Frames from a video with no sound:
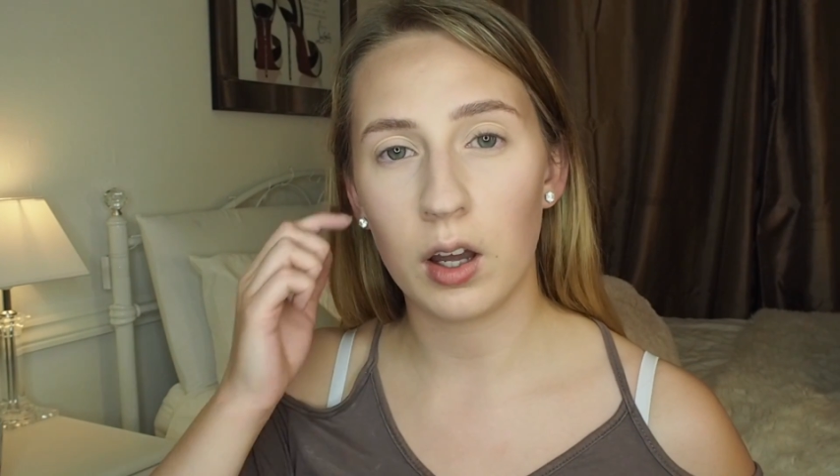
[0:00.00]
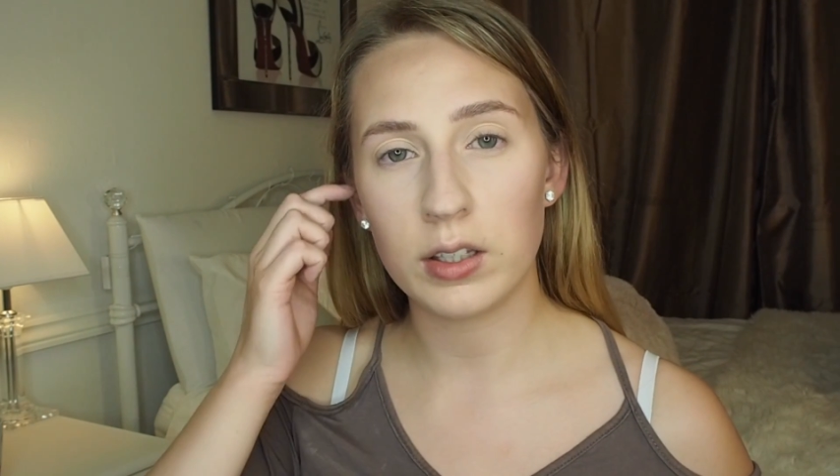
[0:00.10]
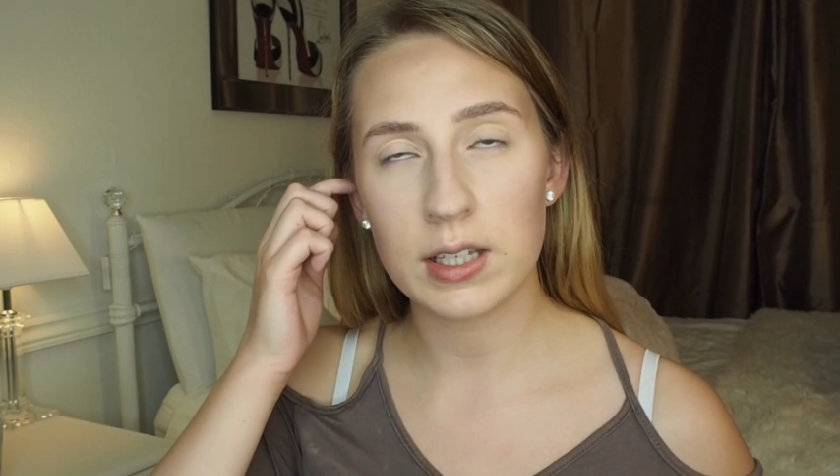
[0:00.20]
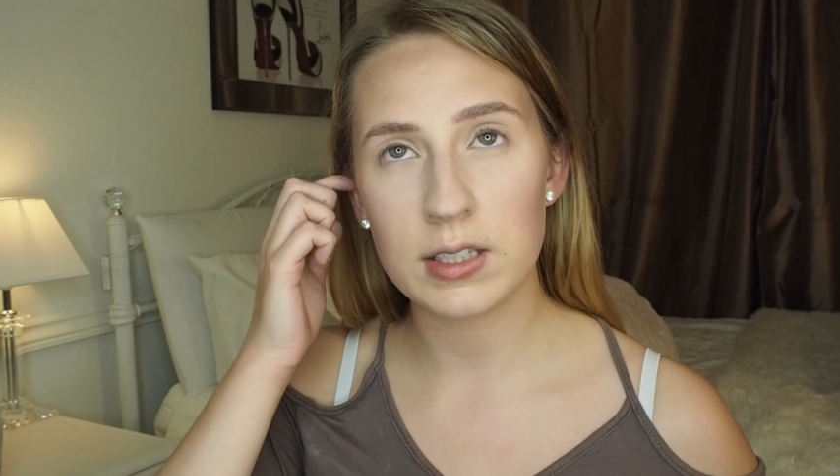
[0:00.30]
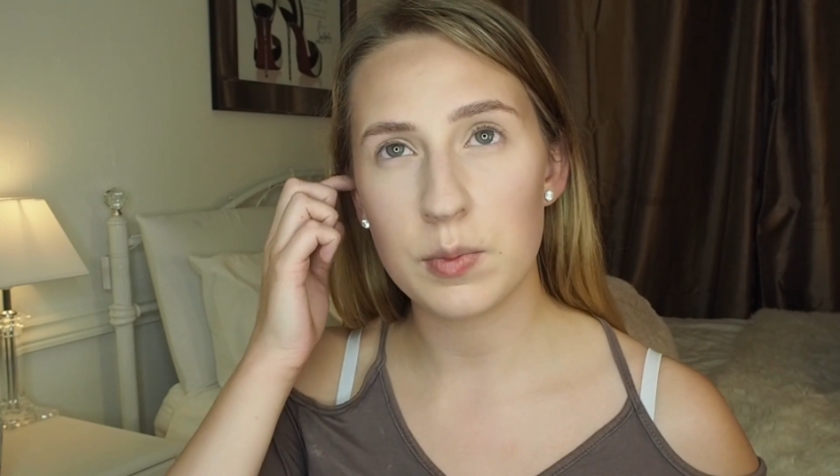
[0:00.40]
I
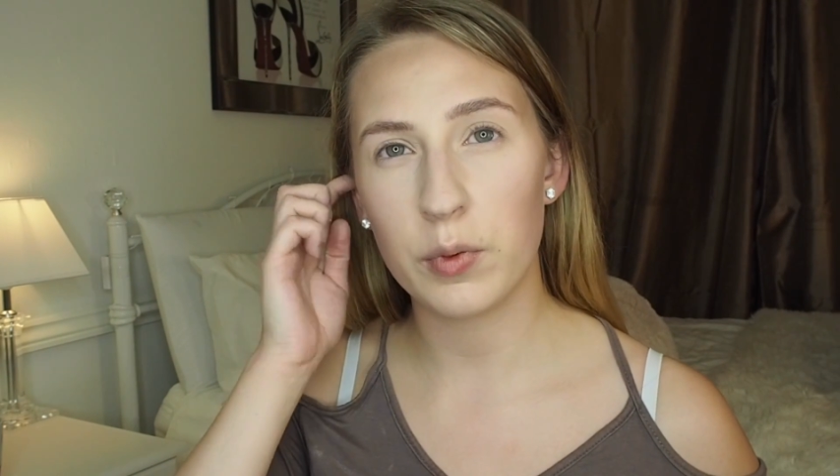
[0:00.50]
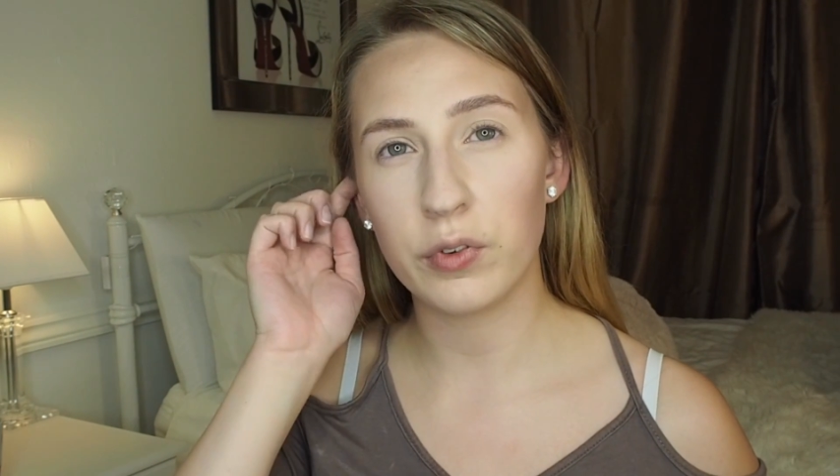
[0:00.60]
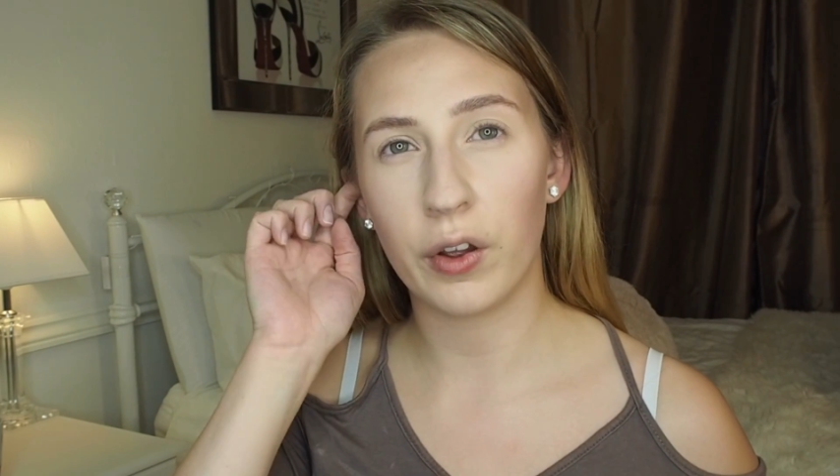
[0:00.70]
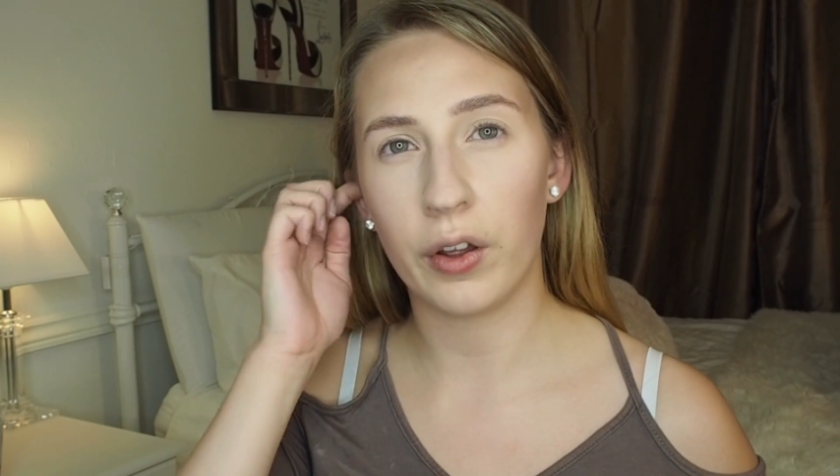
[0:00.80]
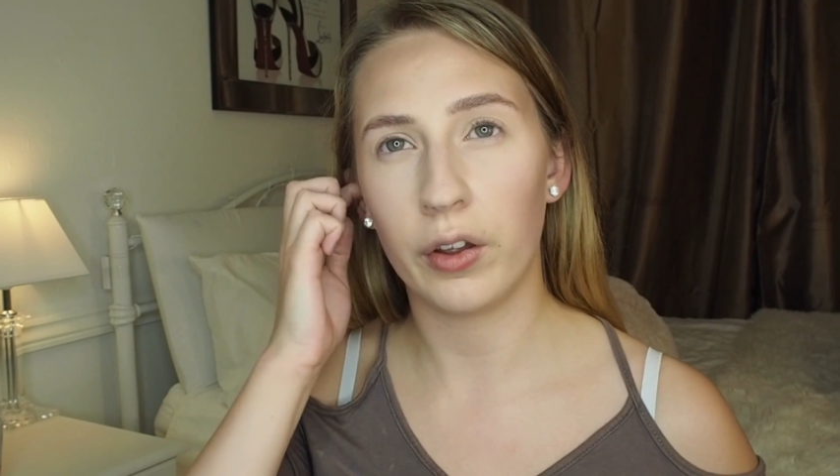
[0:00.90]
tend to
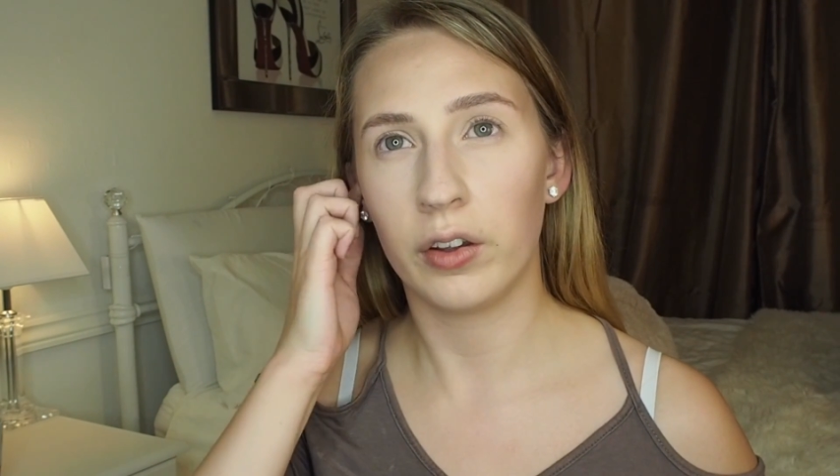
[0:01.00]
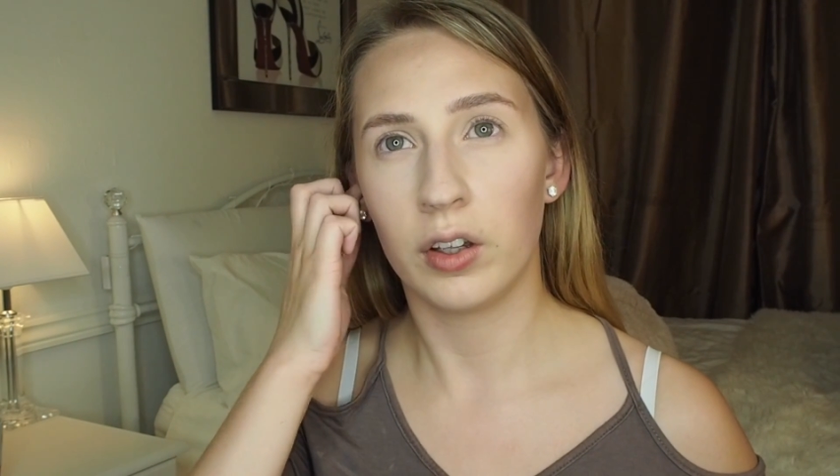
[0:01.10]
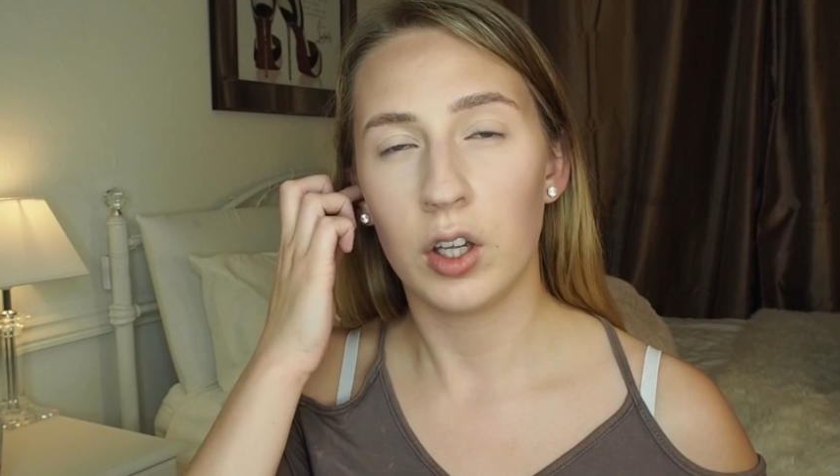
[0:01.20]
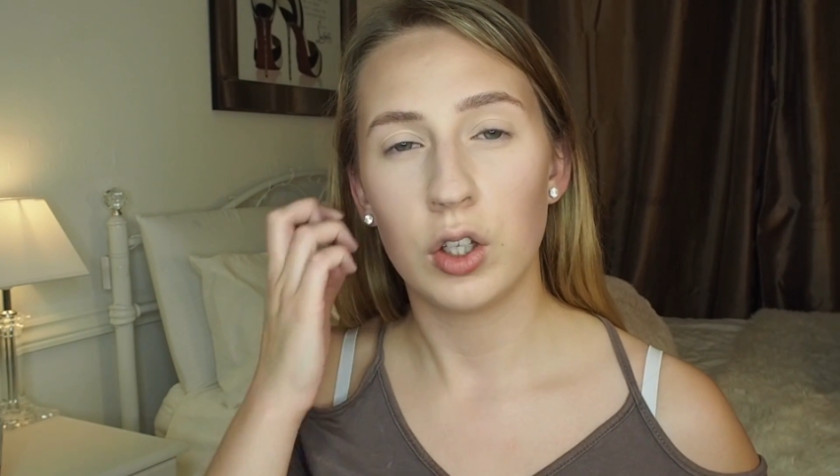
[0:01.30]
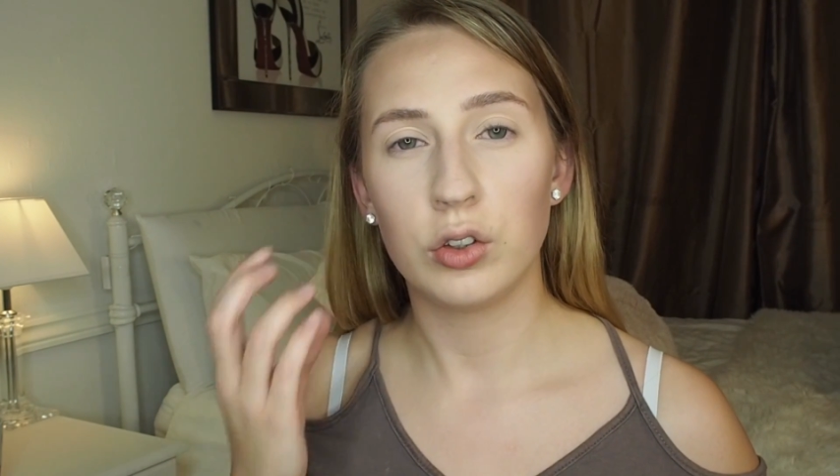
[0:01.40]
prefer
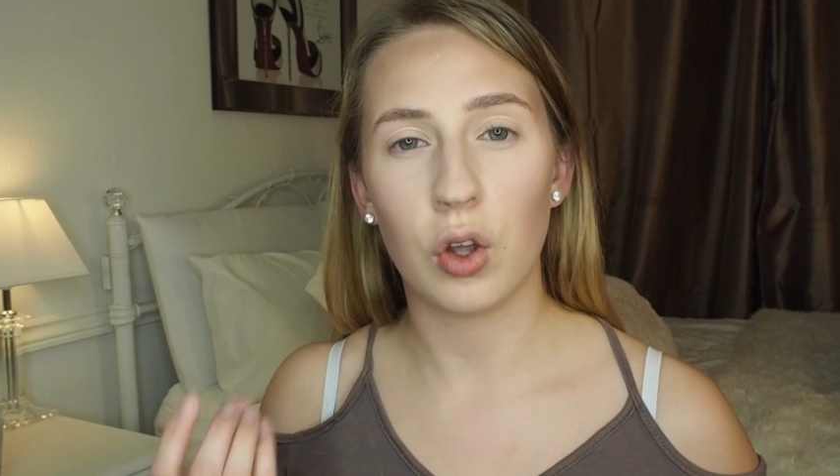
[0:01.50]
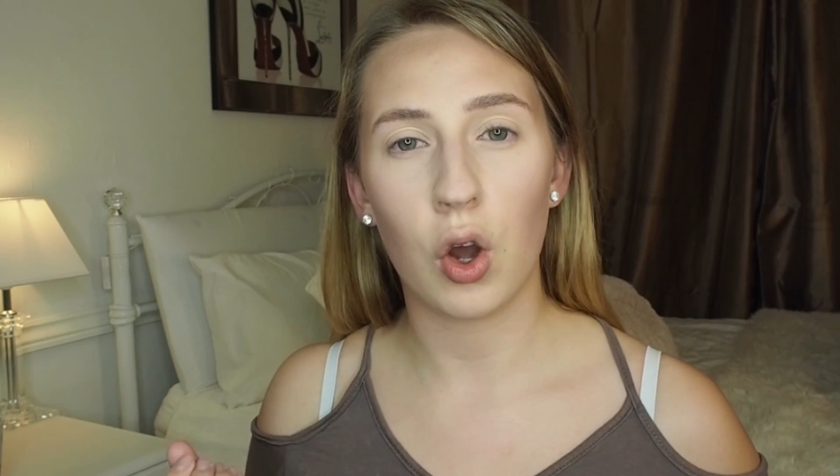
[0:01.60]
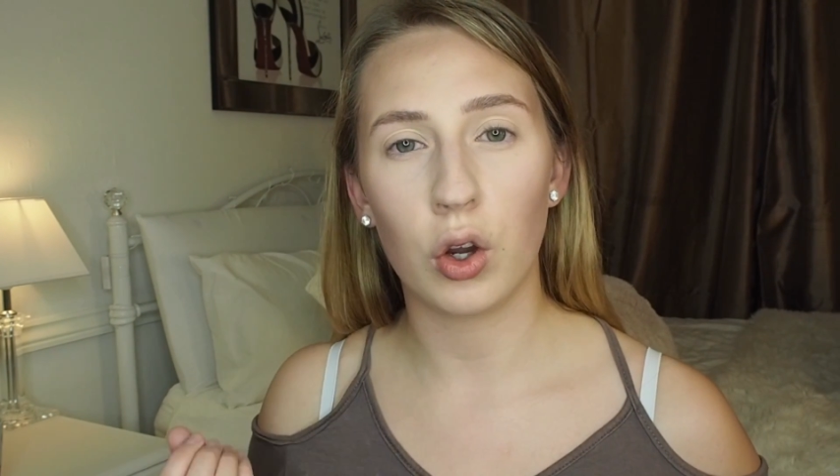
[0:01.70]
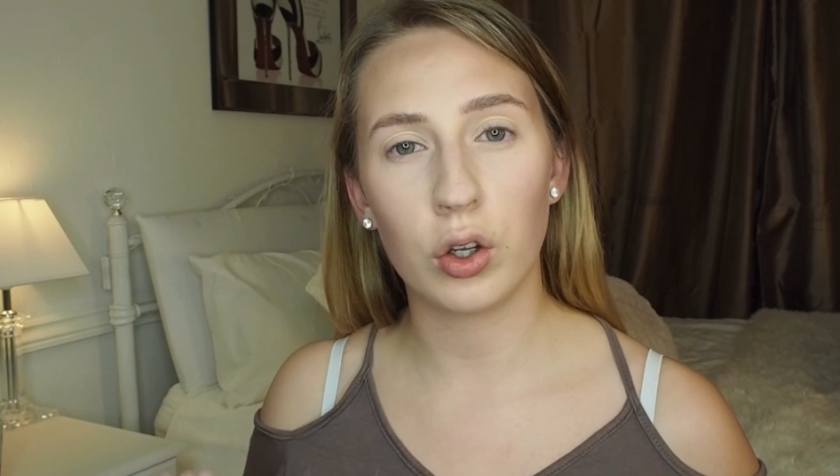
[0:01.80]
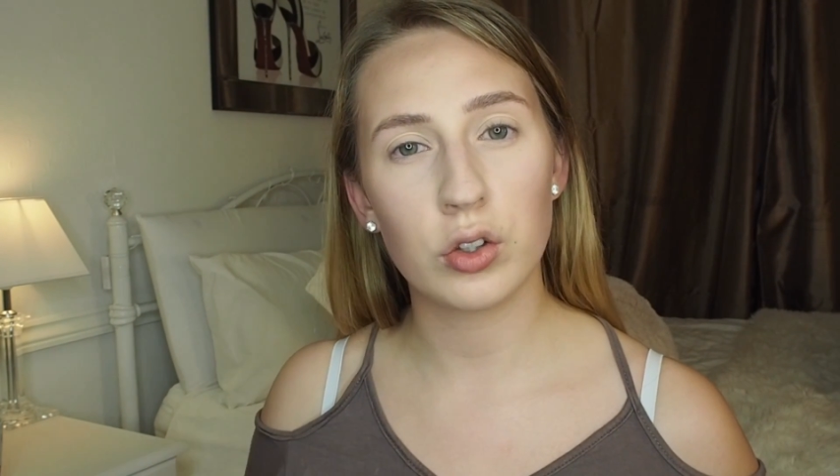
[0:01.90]

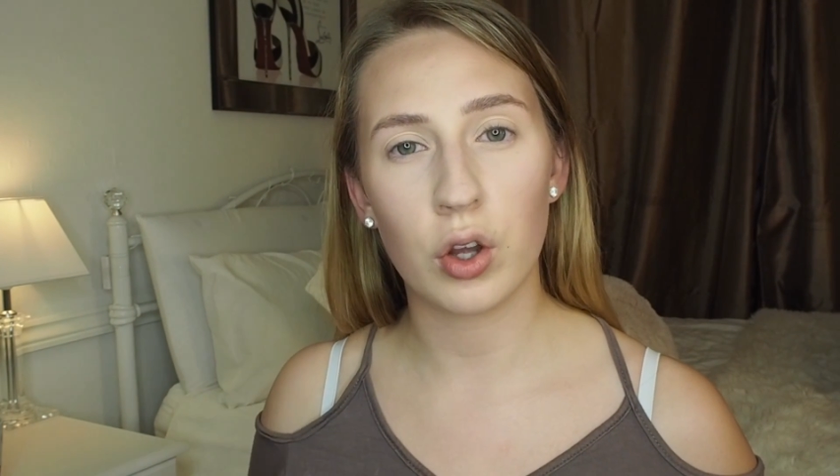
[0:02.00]
dark